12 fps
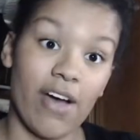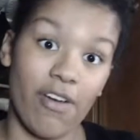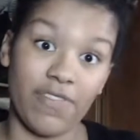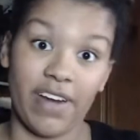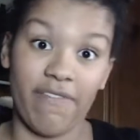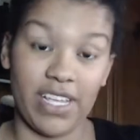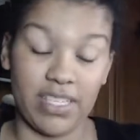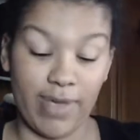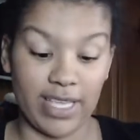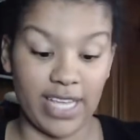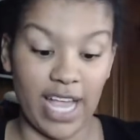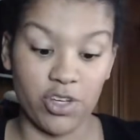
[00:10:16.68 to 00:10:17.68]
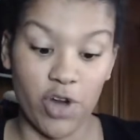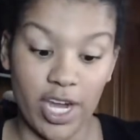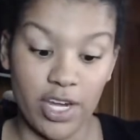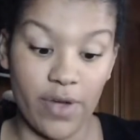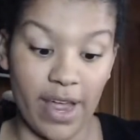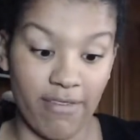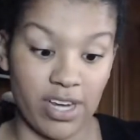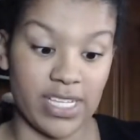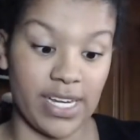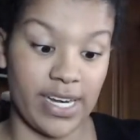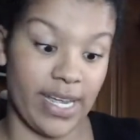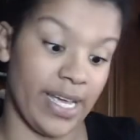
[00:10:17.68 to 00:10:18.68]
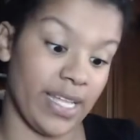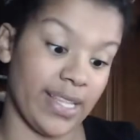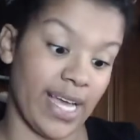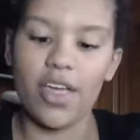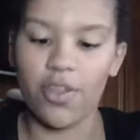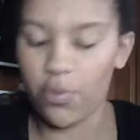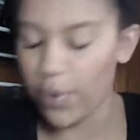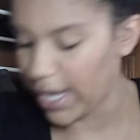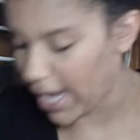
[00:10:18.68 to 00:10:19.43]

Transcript: often I face mask. I try to do it every Sunday. Like the other week